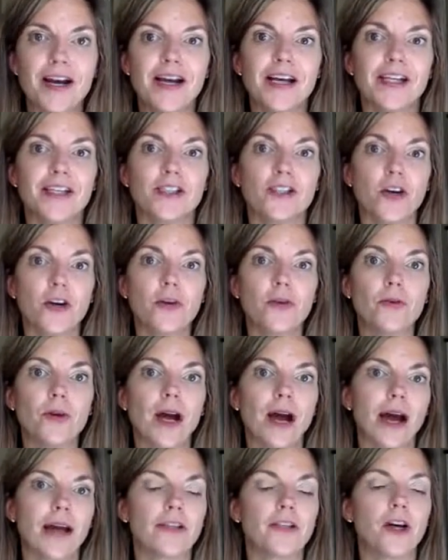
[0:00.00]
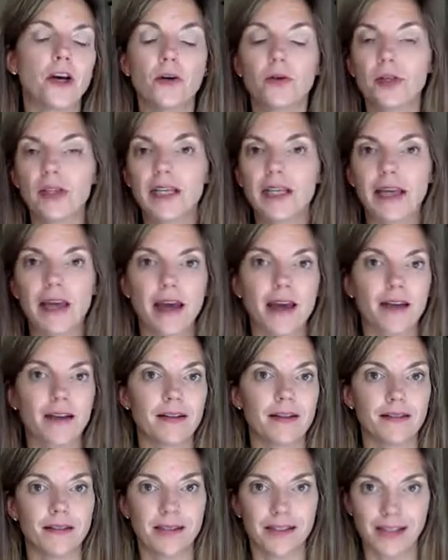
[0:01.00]
So I totally get
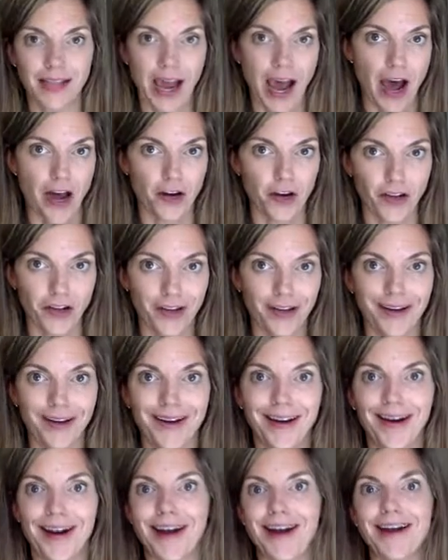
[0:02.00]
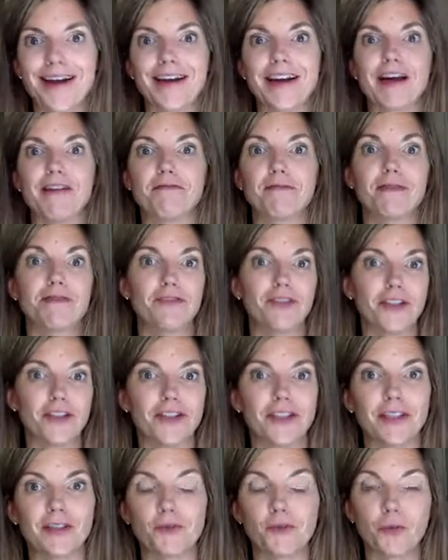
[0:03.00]
scattered and have been
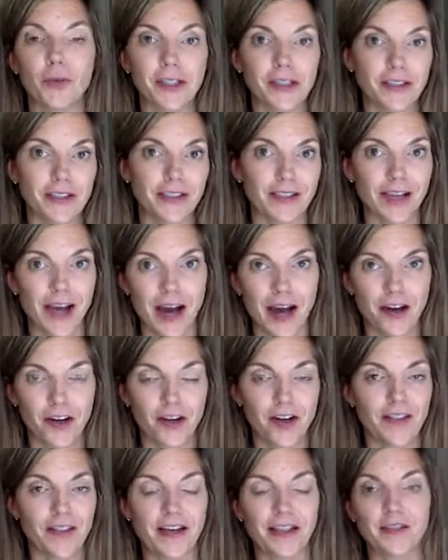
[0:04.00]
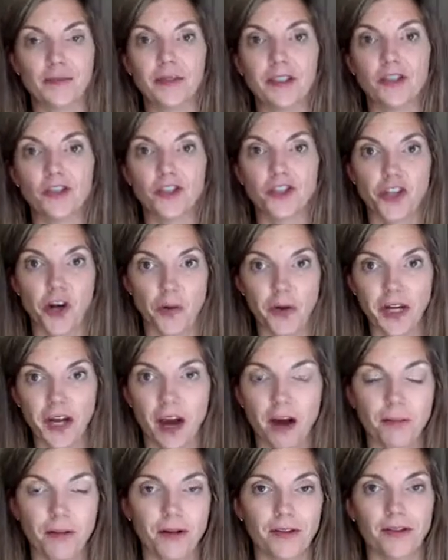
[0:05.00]
feeling really scattered, and that's been showing
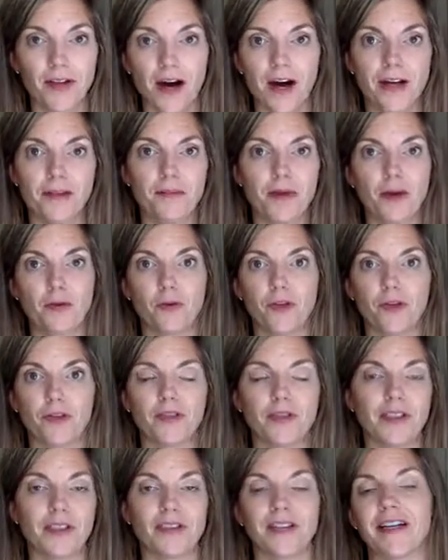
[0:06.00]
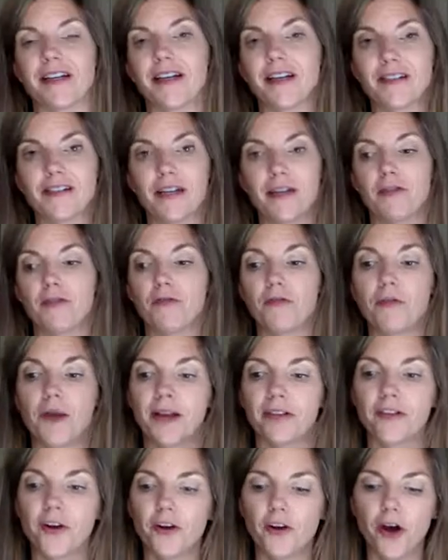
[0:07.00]
up a lot in my world, and like I said, through my
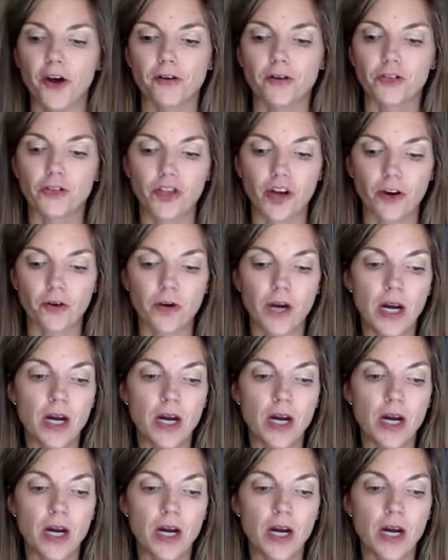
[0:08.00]
logo. So